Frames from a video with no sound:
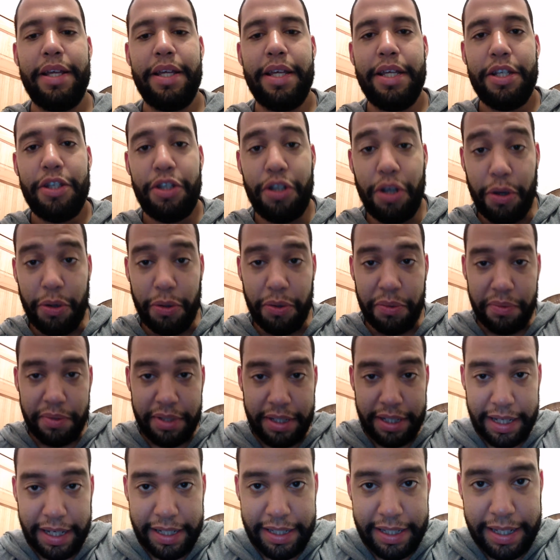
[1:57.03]
So
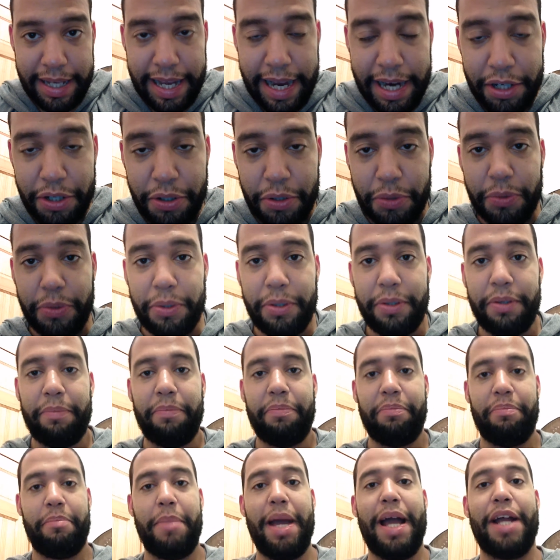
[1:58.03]
to get to the actual
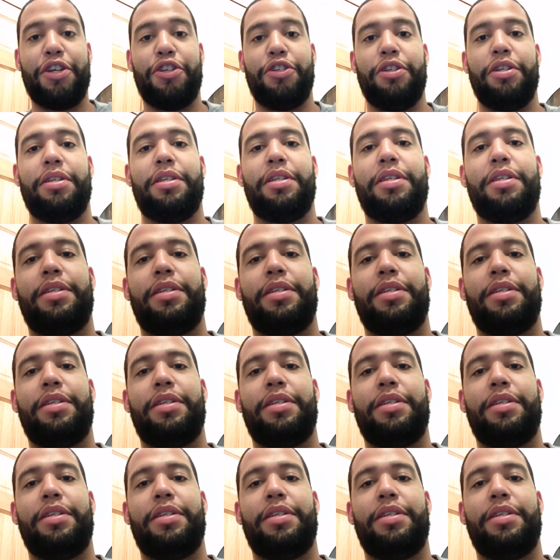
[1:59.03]
matches,